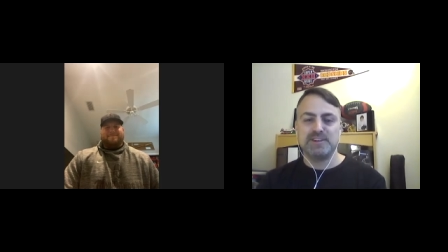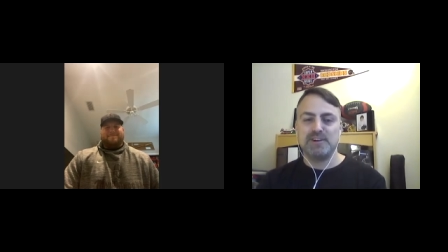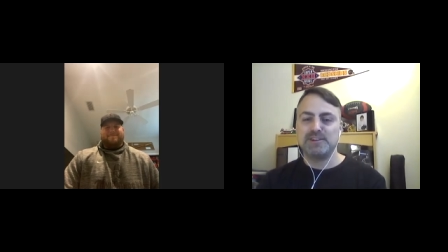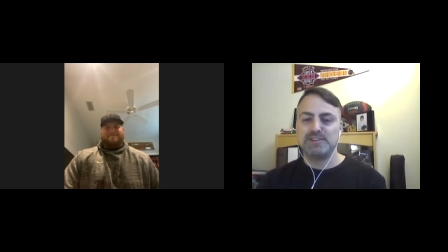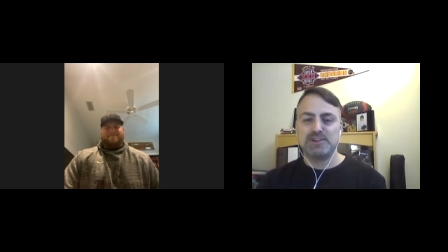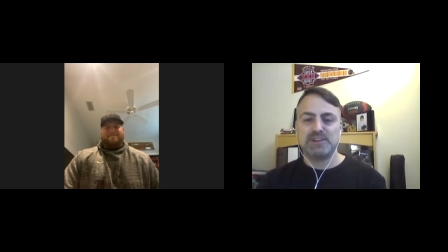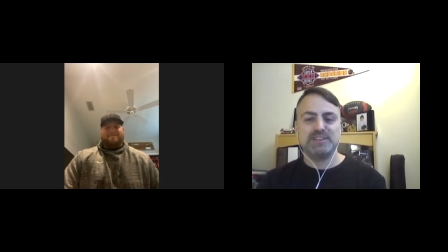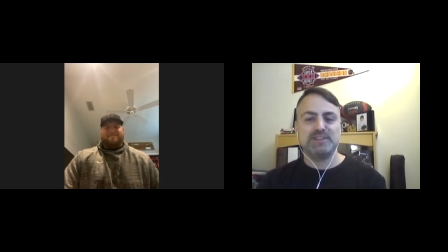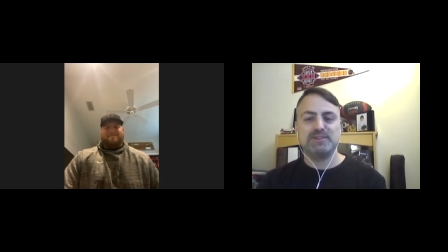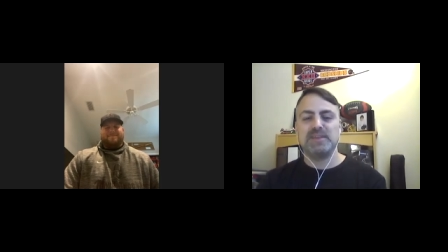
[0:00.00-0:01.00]
long as you
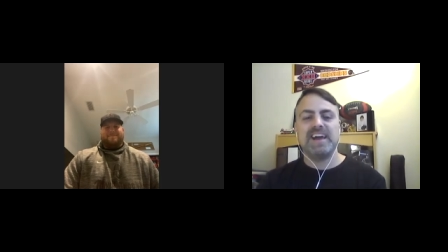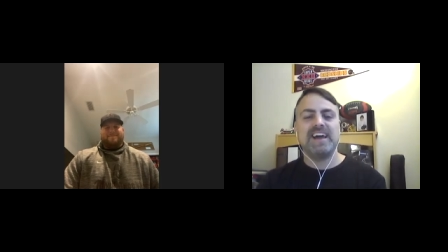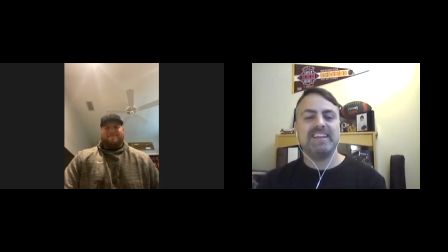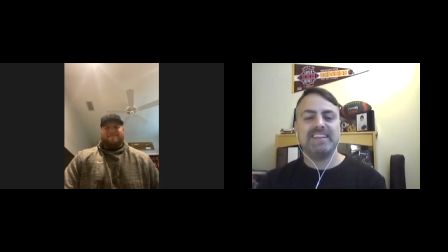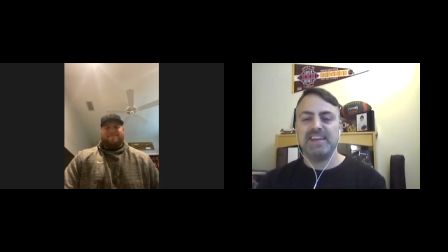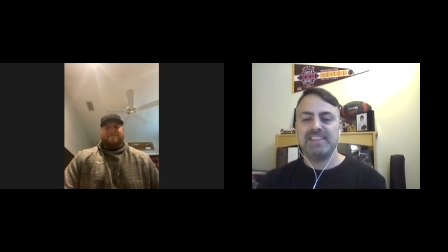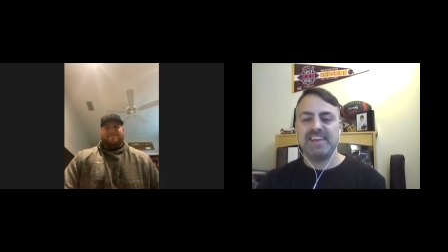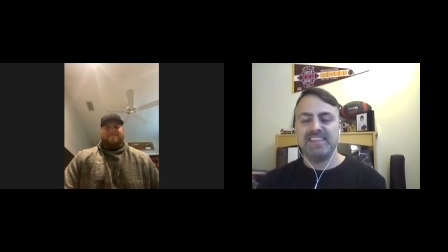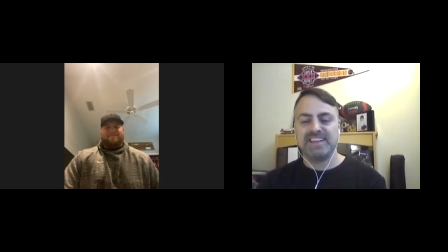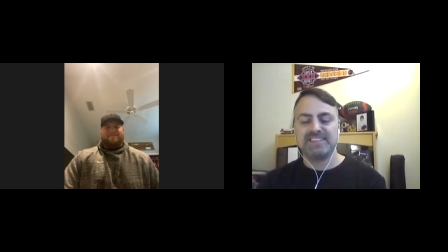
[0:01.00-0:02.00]
could do that, I
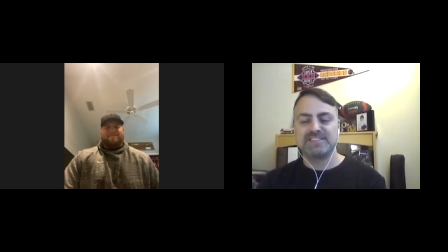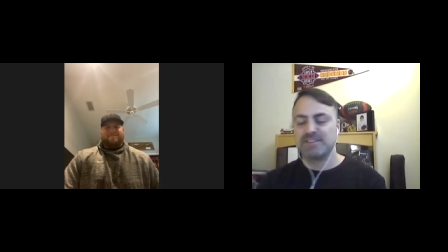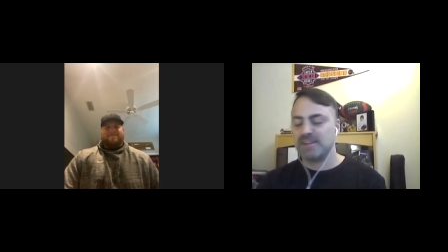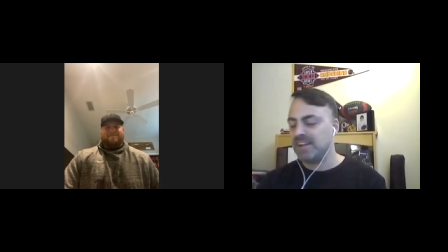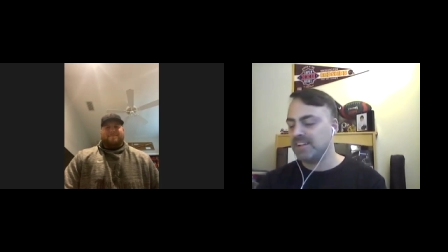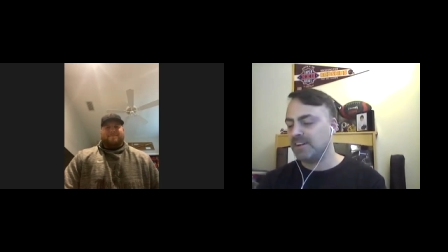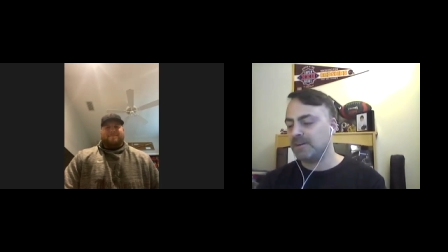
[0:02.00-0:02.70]
think it's great.